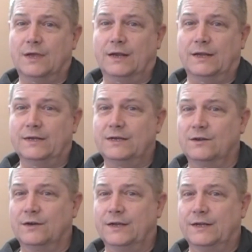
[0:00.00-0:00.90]
and he
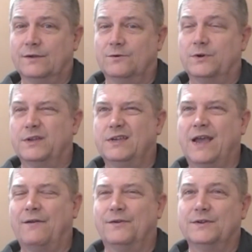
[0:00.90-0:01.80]
declined it, or he
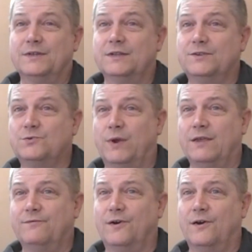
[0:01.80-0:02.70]
countered it at
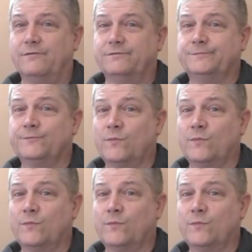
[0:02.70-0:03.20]
25.